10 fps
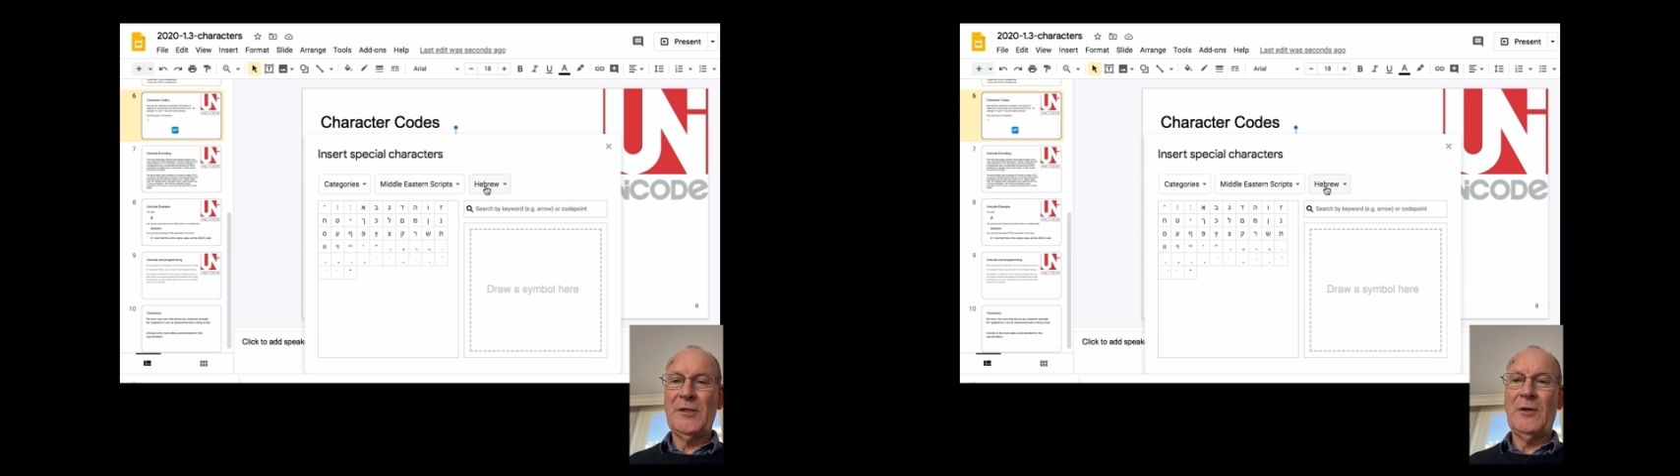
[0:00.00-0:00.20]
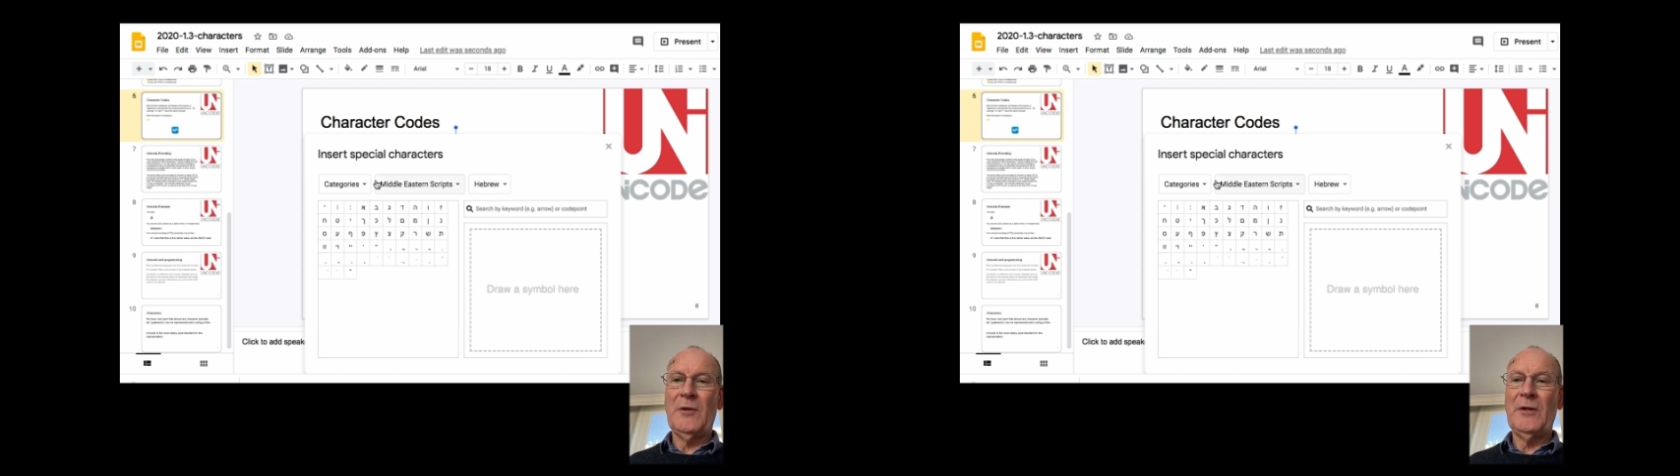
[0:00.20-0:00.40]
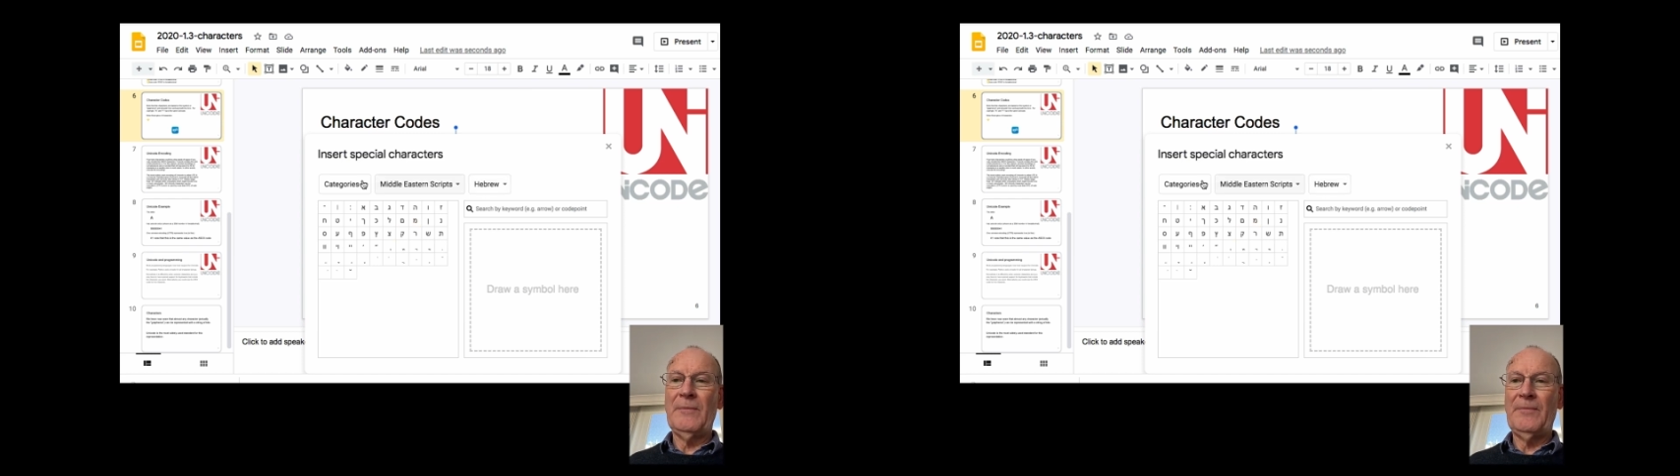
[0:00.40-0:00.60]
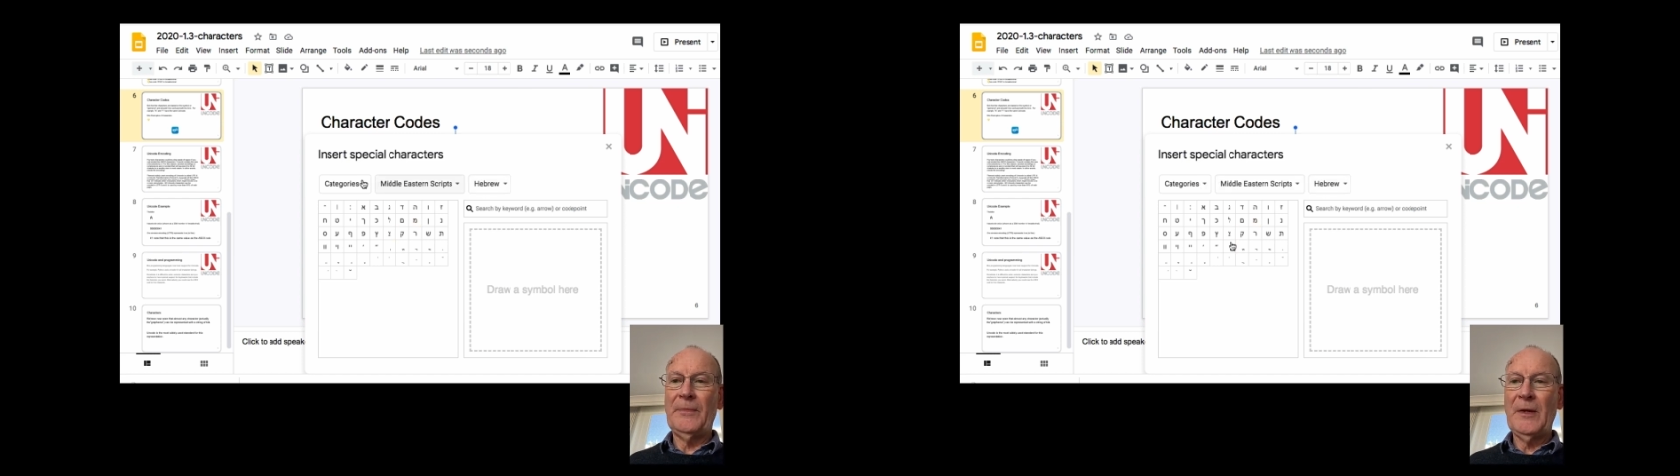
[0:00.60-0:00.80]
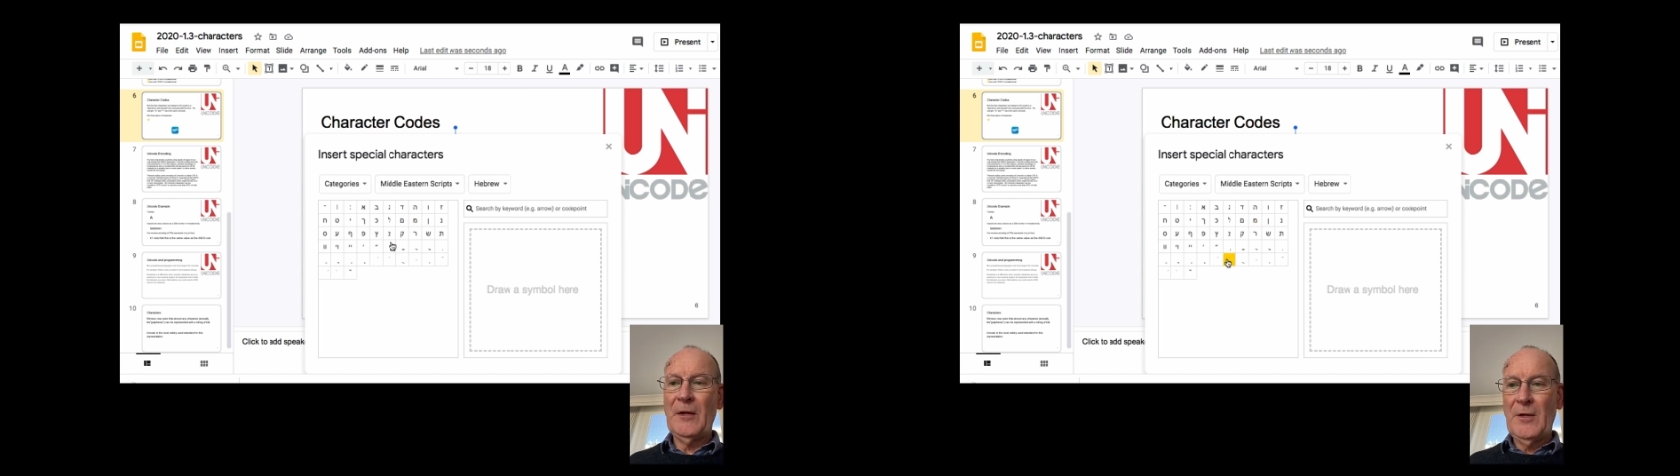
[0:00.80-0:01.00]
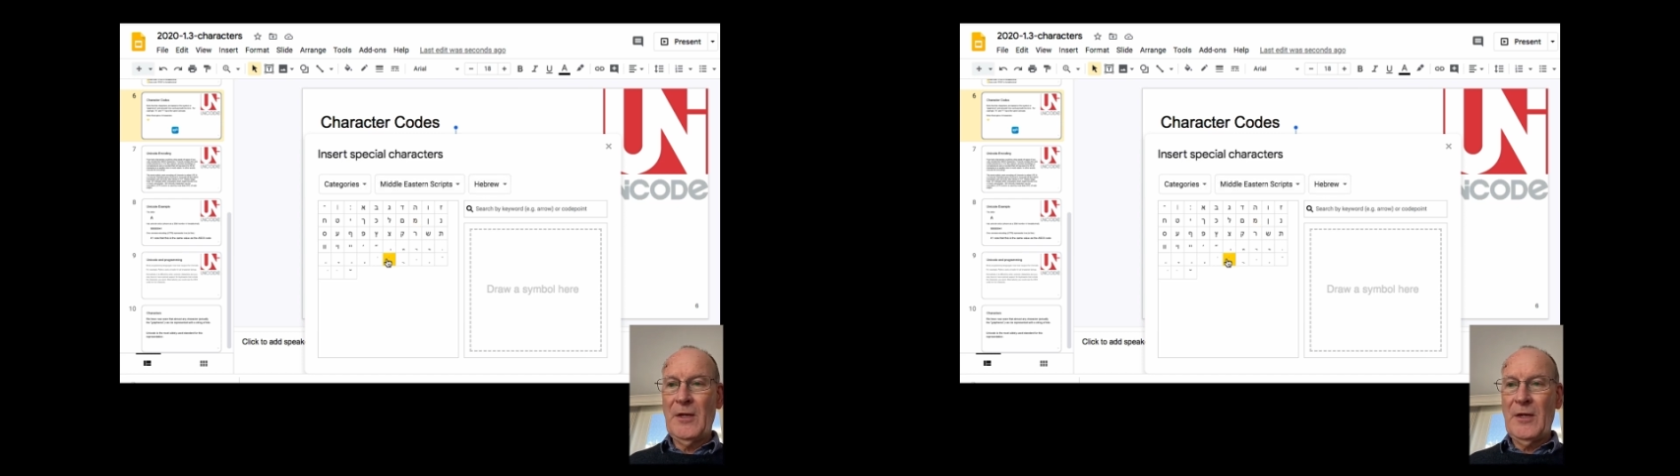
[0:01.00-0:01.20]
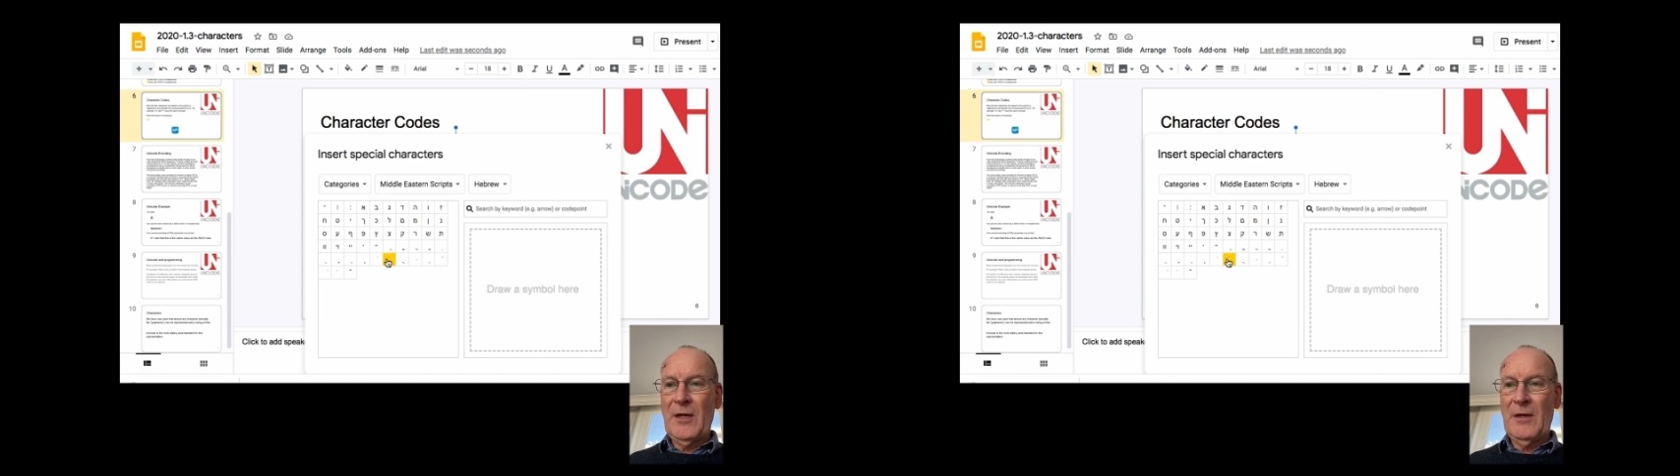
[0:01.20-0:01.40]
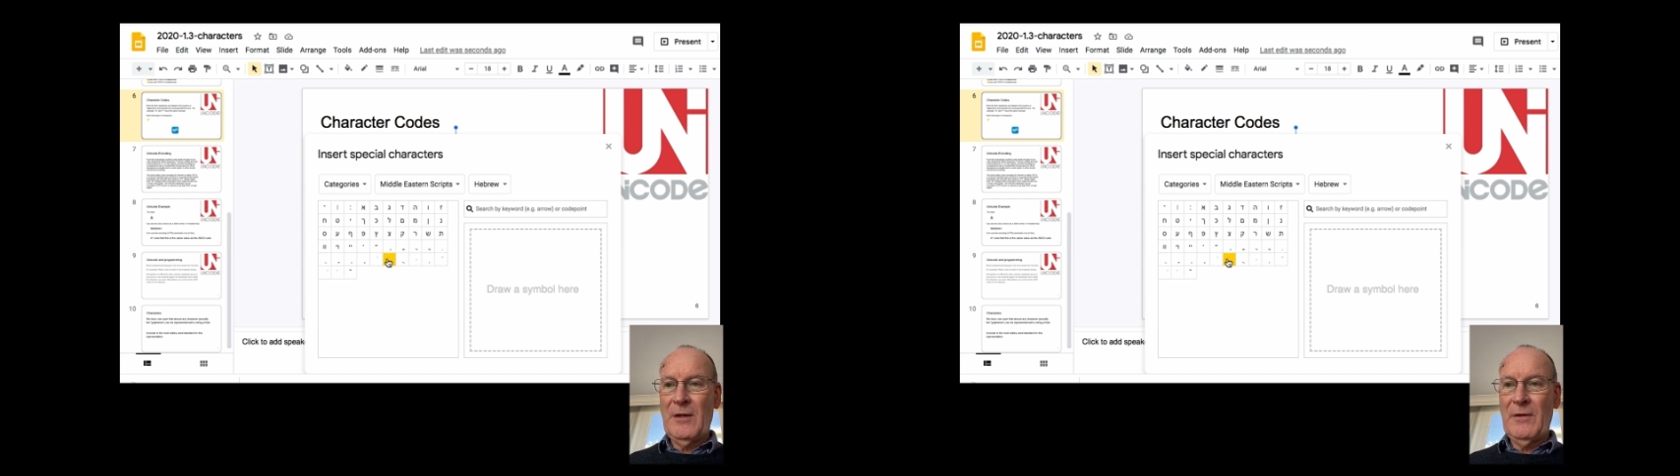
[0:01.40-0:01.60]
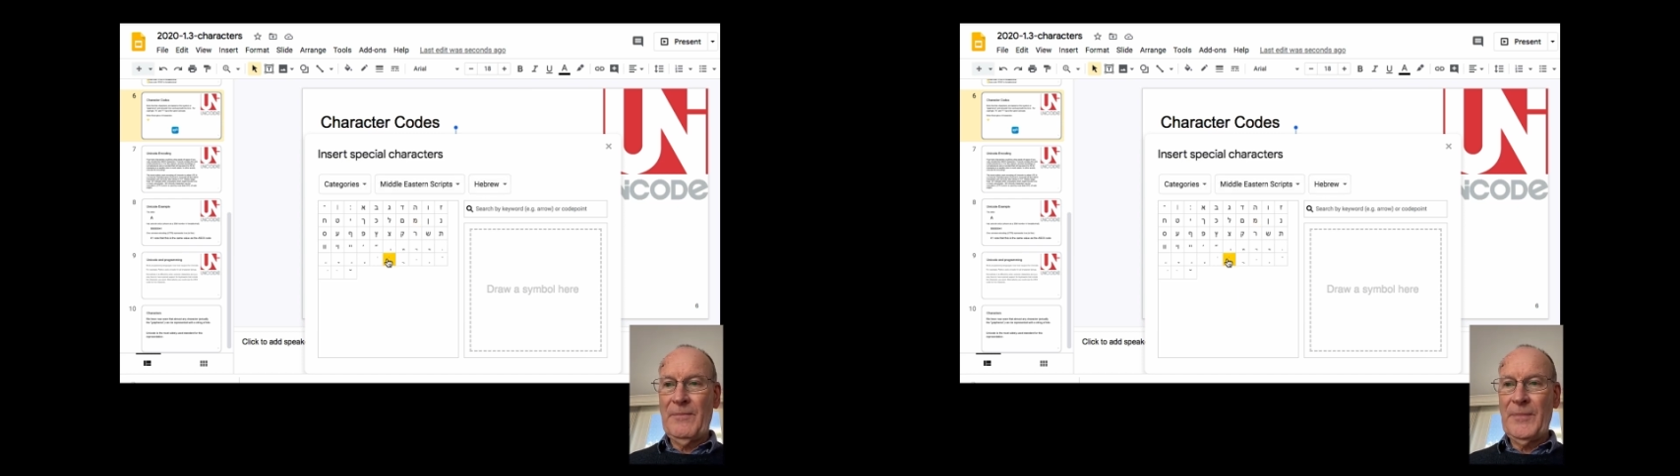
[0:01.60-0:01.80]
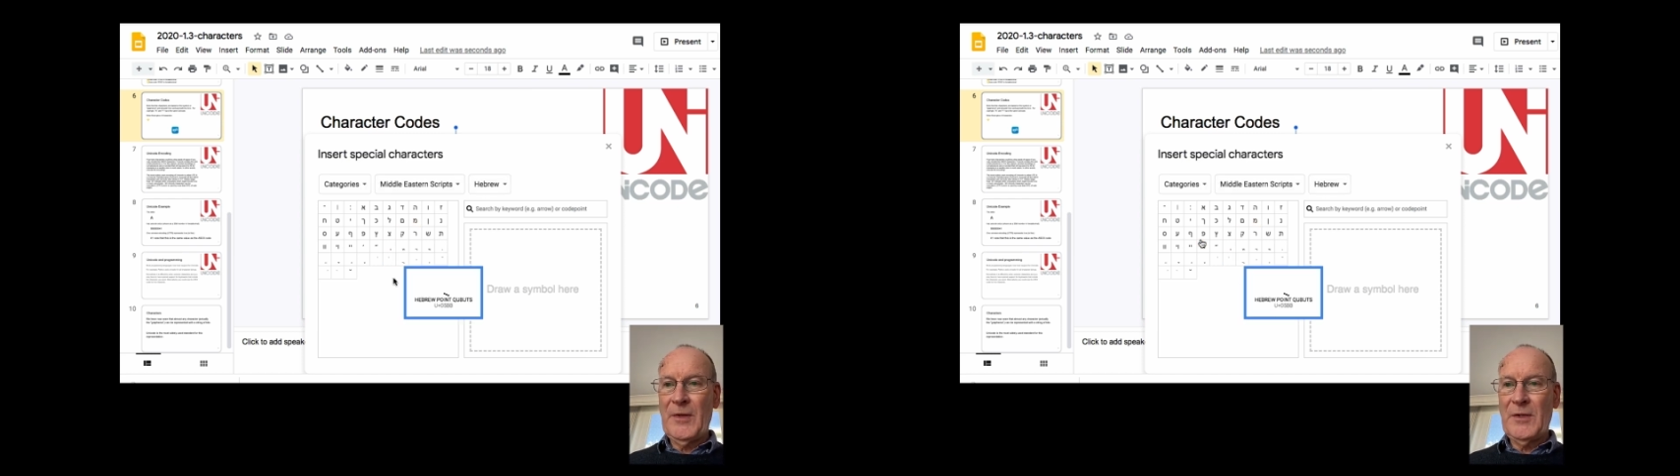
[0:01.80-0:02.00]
so on.